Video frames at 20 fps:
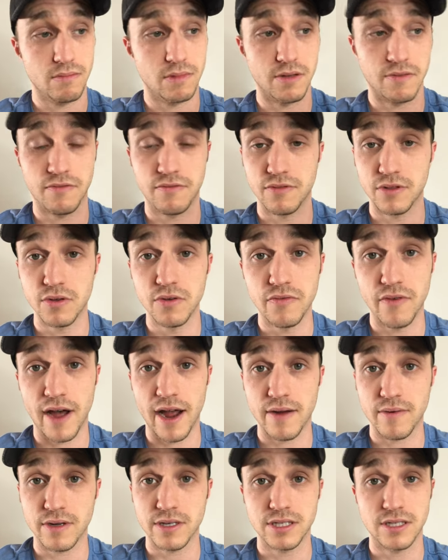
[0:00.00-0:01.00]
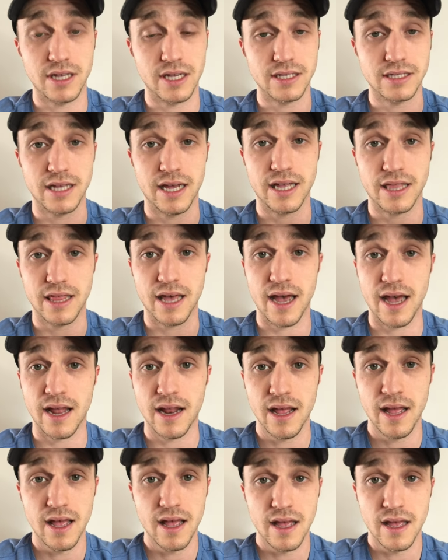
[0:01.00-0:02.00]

the flu virus, things like that,